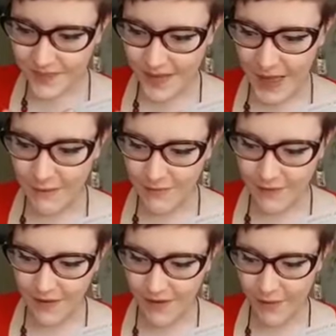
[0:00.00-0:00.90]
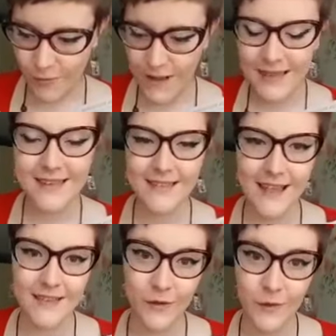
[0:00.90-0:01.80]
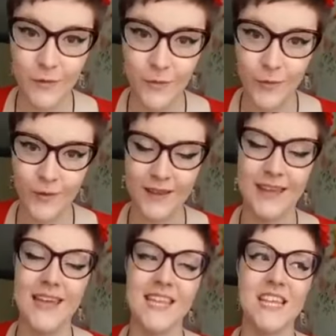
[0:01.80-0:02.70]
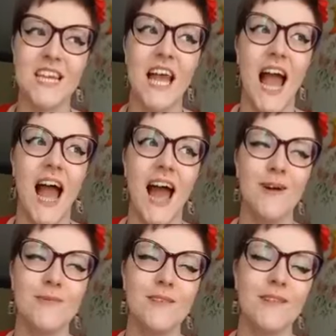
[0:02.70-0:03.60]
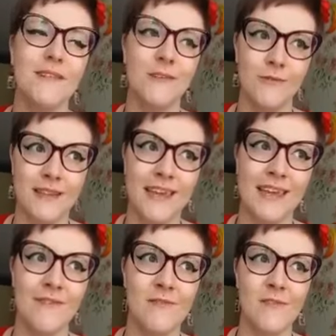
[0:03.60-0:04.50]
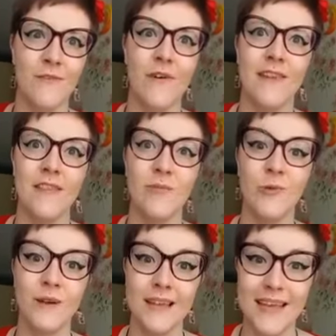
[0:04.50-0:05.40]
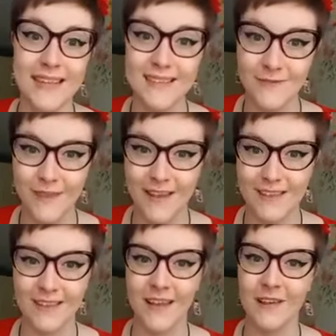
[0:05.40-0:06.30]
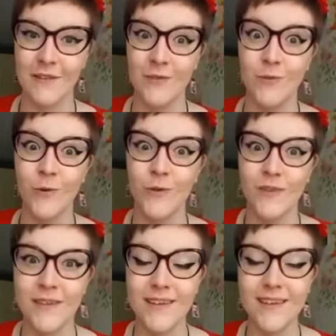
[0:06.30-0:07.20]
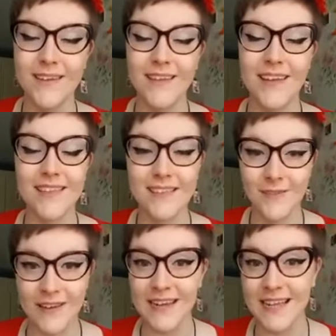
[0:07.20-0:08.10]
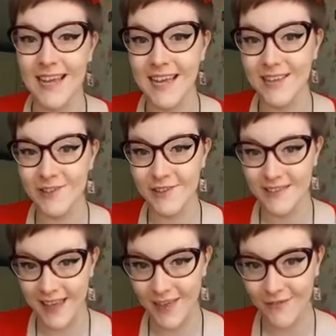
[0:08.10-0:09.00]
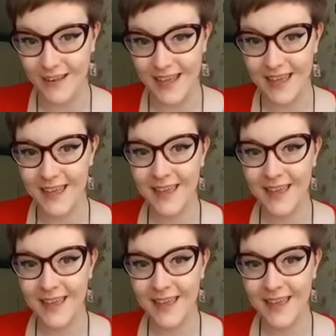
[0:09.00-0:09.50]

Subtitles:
However, when he stands over Morgan, he's absolutely relieved to find that Morgan is in fact alive and not severely injured, thankfully.